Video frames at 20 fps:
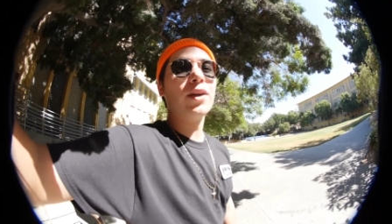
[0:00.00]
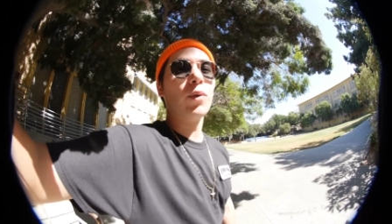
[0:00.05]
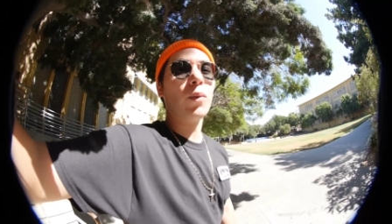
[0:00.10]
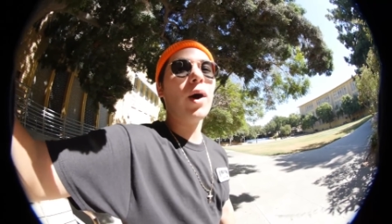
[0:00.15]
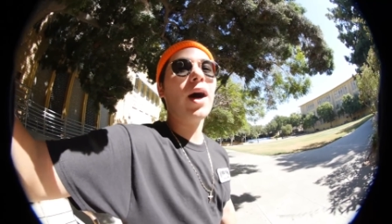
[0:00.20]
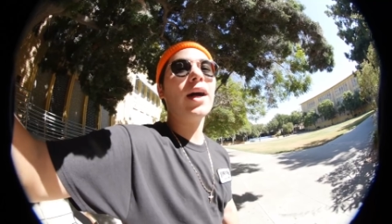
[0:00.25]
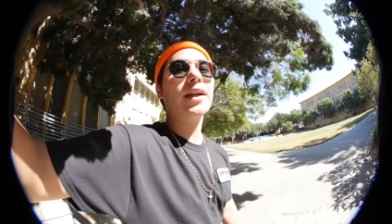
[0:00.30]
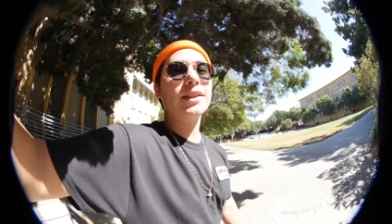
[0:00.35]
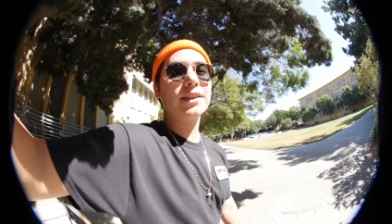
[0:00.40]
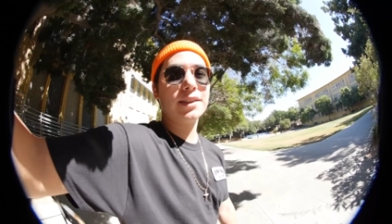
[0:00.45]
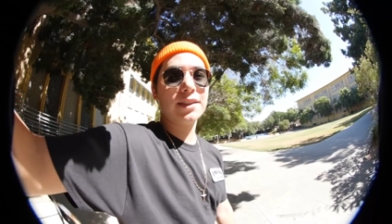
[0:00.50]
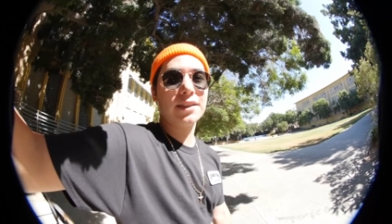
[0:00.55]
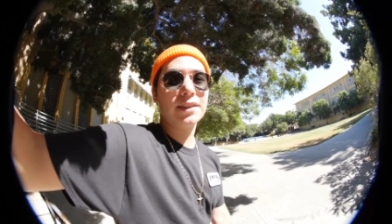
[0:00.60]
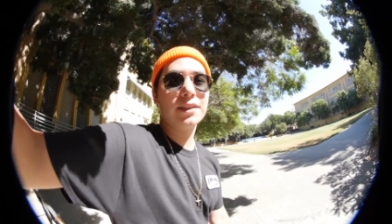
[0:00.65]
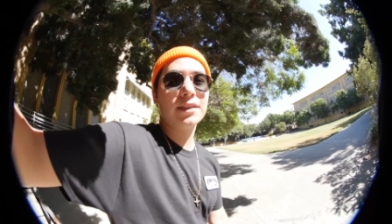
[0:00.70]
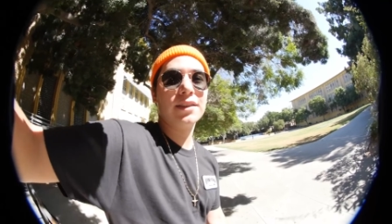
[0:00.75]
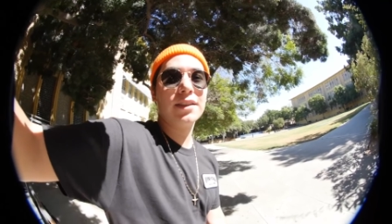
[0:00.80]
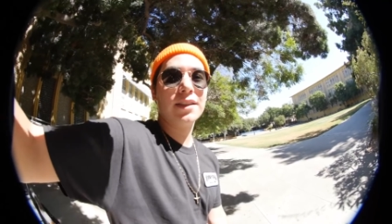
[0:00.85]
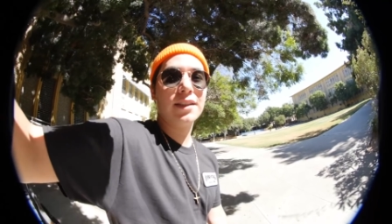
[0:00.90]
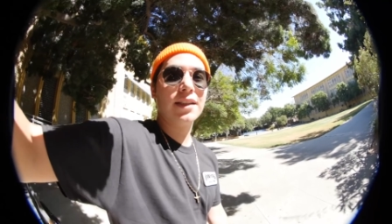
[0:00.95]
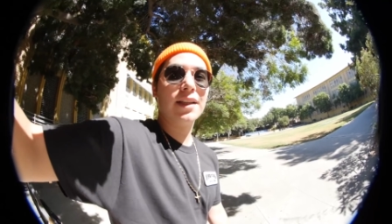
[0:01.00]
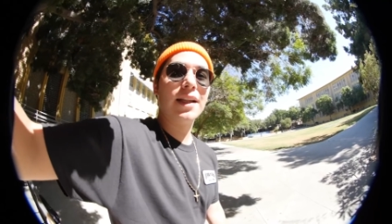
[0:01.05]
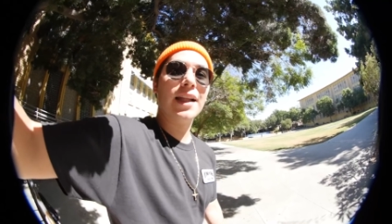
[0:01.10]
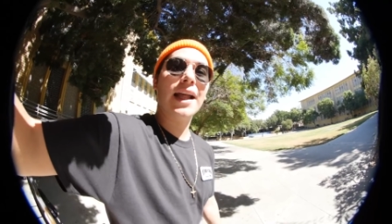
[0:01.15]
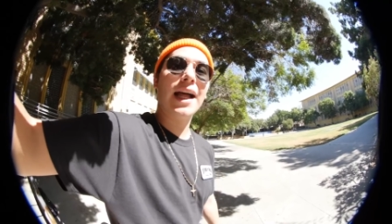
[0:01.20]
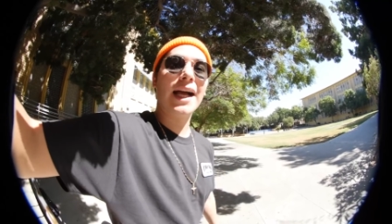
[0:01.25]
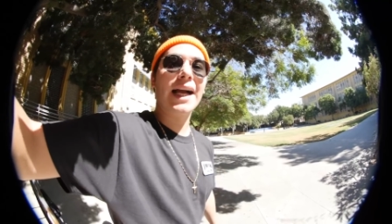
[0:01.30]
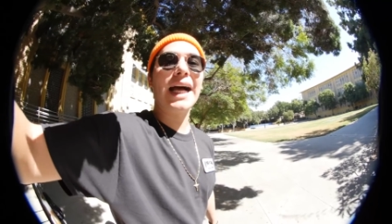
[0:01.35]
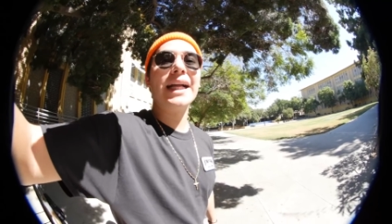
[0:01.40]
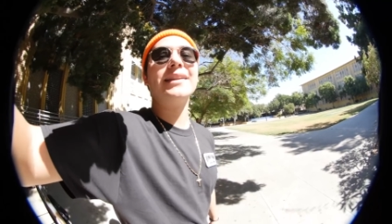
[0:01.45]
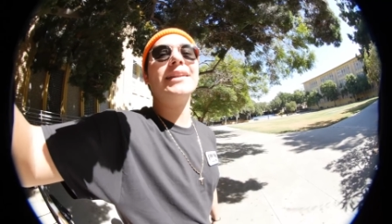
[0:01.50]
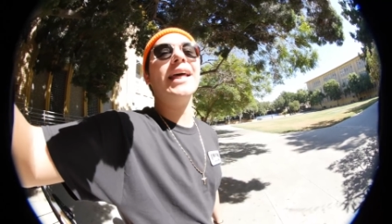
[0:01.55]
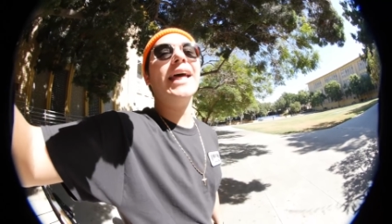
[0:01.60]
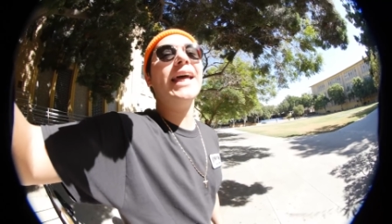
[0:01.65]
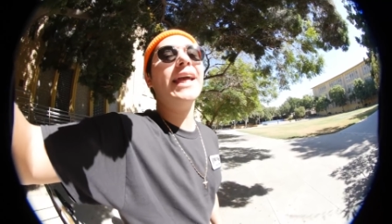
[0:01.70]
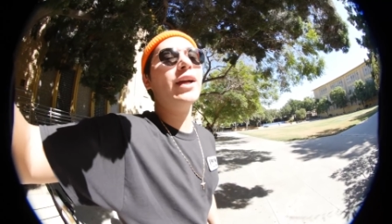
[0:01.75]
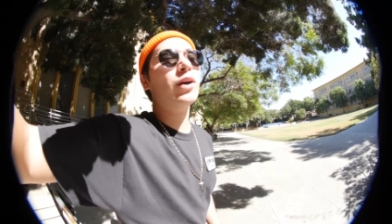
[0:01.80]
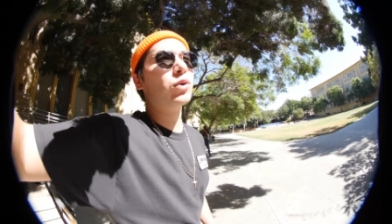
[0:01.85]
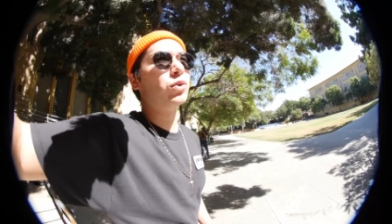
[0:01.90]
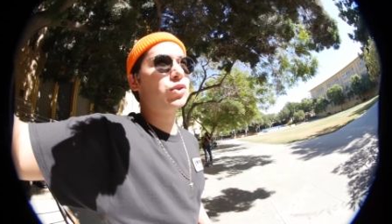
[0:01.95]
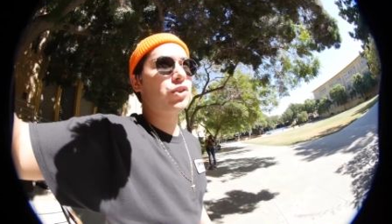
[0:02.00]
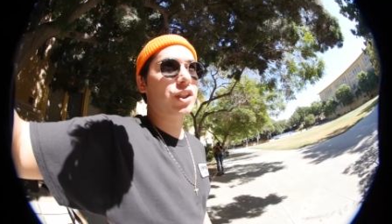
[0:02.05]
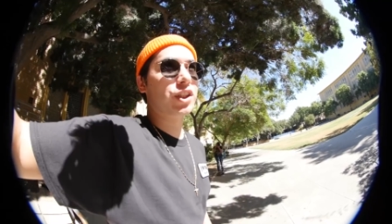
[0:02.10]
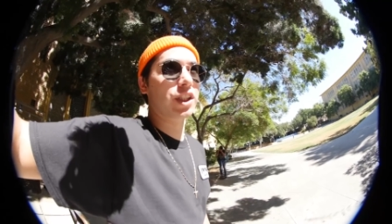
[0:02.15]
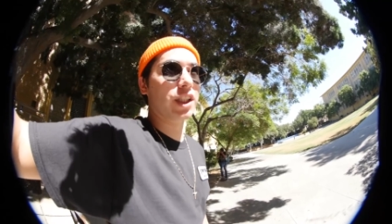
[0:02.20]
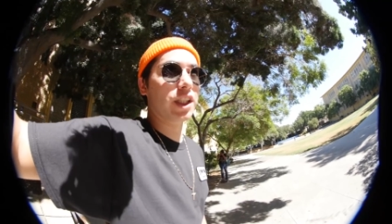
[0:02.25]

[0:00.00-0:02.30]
Watch. Got the angles.